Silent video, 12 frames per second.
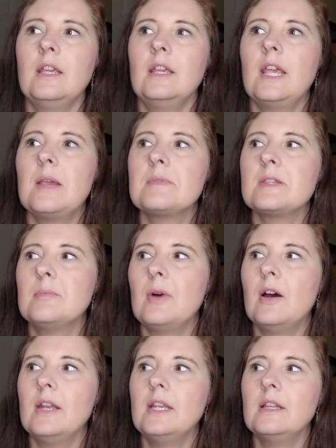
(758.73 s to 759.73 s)
keeps the
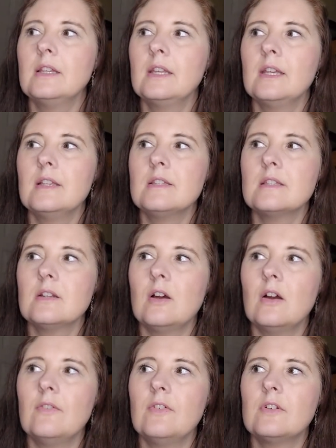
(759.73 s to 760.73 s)
body cleansed, and
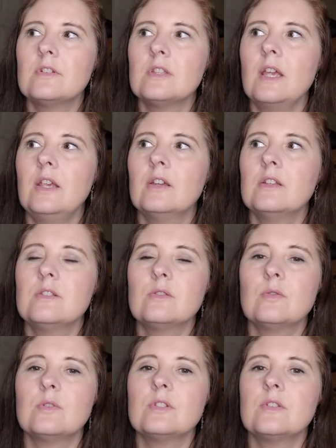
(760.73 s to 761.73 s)
offers a good
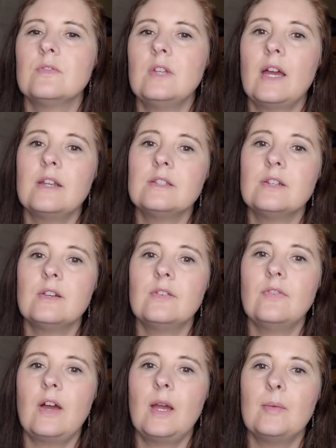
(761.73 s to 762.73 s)
source of dietary
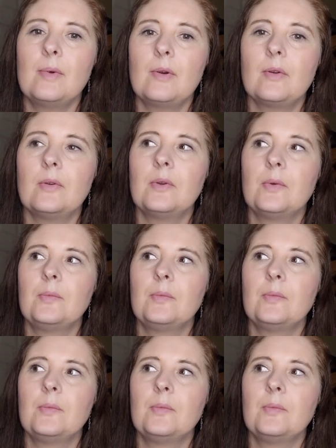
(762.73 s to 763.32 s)
fiber.